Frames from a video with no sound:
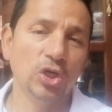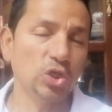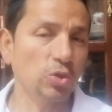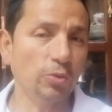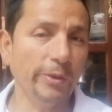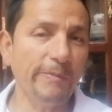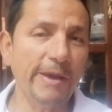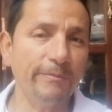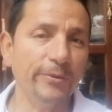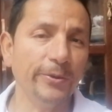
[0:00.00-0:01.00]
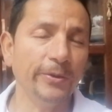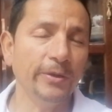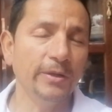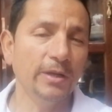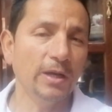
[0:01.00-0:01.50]
So
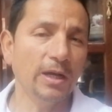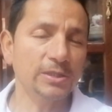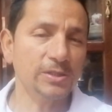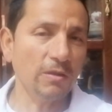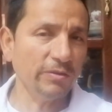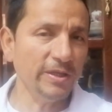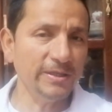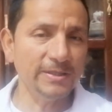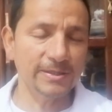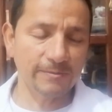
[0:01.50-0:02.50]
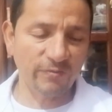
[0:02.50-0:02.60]
remember, something